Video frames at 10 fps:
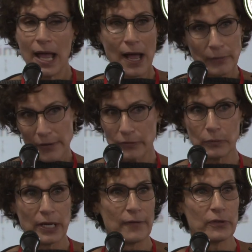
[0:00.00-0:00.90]
However,
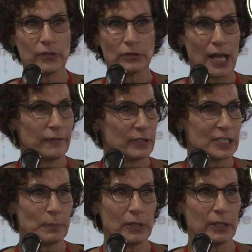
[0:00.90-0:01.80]
whatever their life
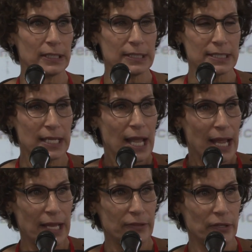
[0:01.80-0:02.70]
experience
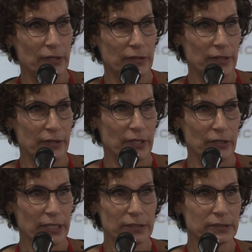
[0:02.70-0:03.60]
and their,
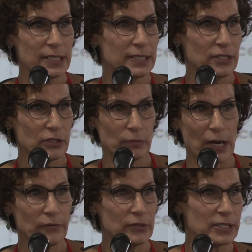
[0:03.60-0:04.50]
their illnesses or
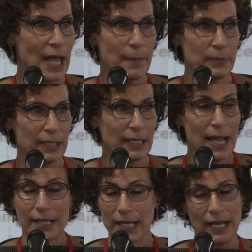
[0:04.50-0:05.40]
whatever is happening,
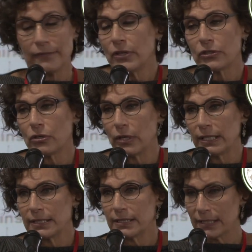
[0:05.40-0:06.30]
they have no
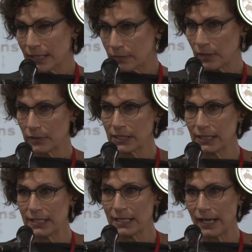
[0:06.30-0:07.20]
choice. This is what's
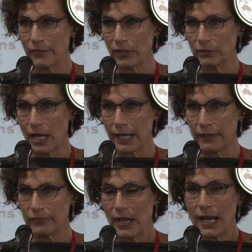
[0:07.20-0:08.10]
going to save their
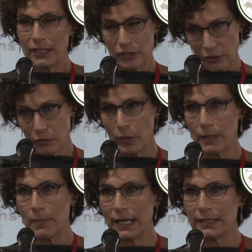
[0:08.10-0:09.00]
life. And so you want
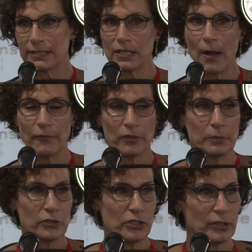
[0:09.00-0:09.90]
to make it as
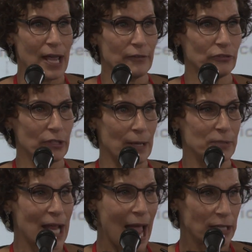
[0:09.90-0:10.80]
comfortable as you can for them
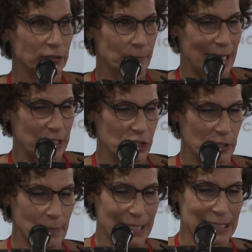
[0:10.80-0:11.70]
to acclimate to
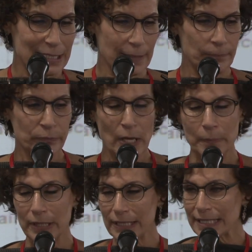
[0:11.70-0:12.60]
the medicine.
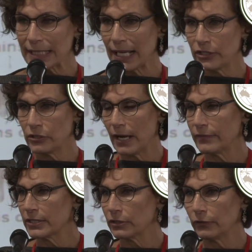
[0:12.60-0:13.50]
But in this case, you
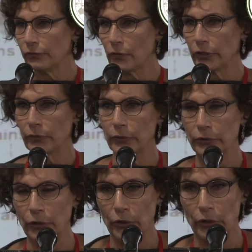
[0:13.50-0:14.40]
have this little
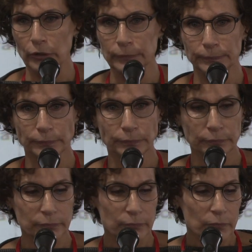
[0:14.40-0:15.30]
four-year-old girl,
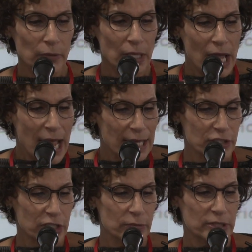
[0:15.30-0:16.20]

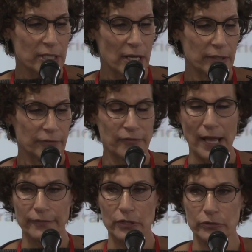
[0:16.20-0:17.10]
and she was on
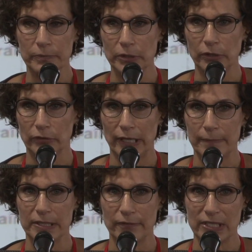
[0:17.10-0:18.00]
five hundred
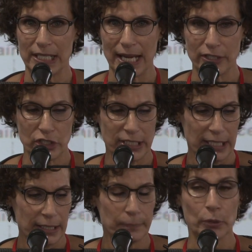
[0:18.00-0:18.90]
milligrams of T H
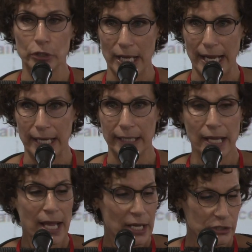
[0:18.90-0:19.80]
C per day
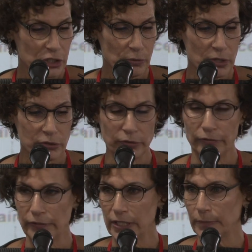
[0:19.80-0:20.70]
and two hundred
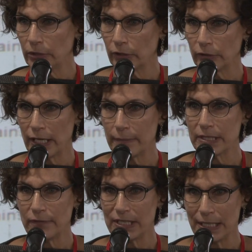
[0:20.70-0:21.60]
fifty milligrams
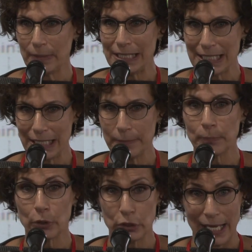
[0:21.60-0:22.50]
of C B D
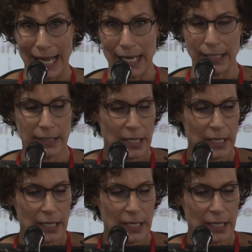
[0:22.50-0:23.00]
per day.